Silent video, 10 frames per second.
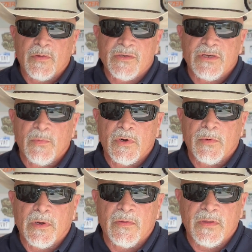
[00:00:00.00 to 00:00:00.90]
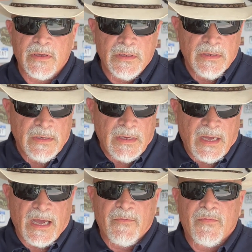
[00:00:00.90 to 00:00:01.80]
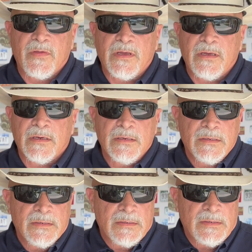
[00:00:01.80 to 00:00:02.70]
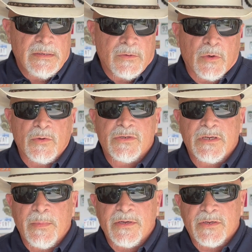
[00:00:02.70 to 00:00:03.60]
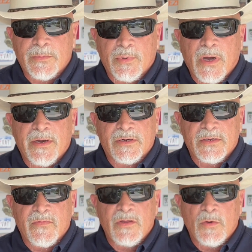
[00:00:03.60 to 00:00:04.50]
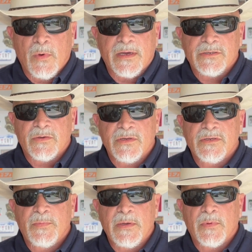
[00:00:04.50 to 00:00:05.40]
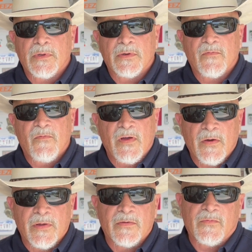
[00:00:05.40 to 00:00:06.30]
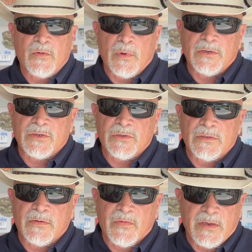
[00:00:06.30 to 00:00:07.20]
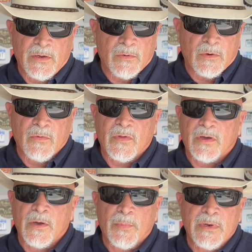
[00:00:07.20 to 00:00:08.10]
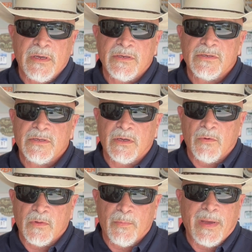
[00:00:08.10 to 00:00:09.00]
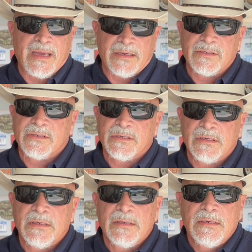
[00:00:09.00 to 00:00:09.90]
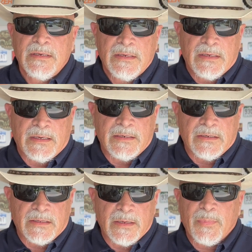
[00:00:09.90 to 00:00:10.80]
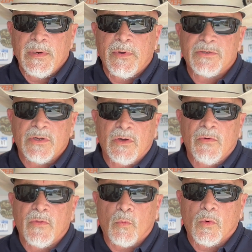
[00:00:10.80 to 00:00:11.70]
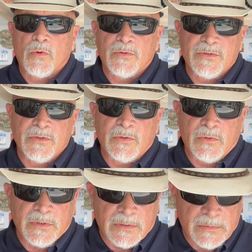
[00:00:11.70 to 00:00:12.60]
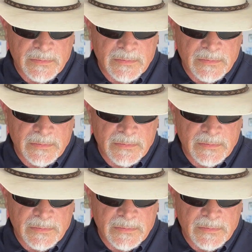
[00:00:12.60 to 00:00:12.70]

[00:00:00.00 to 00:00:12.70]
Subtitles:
is somewhere around half the gross domestic product of the U.S., so these people are very influential. If they don't own the companies, they own the banks. And they're pretty much going to own the world soon, and